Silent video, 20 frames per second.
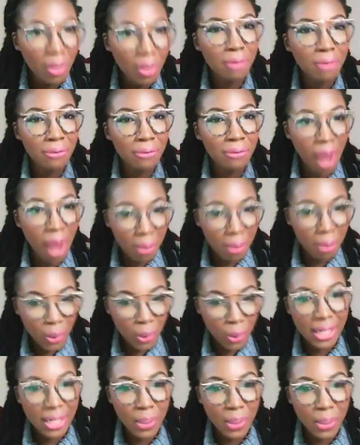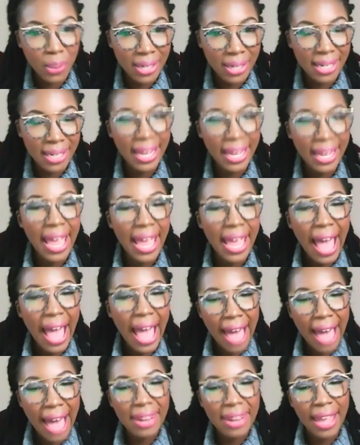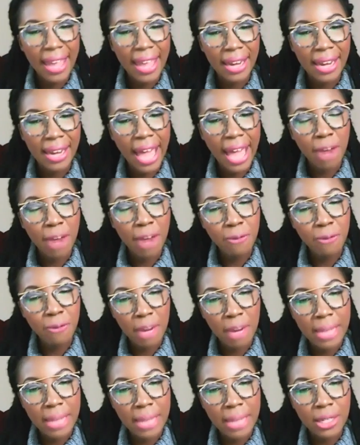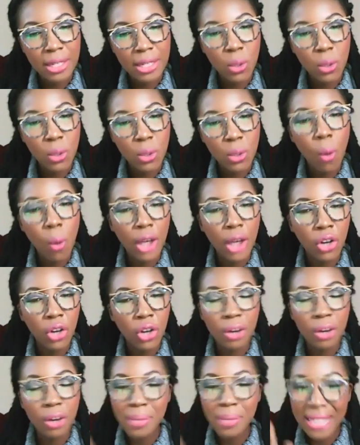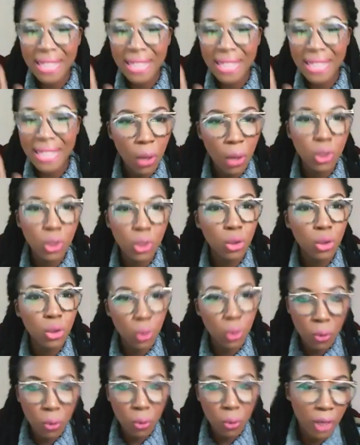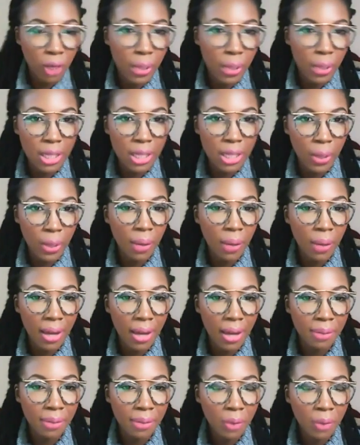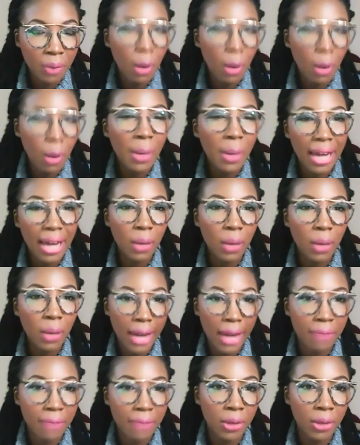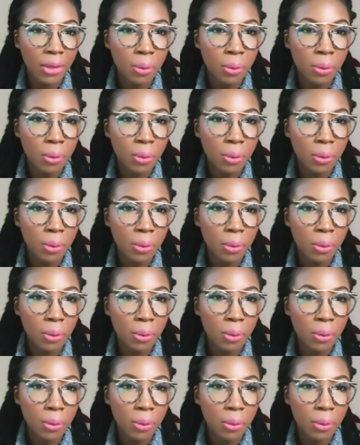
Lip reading: from 2020, and then kind of frame that into what you're setting out to do for 2021, what would that look like for you?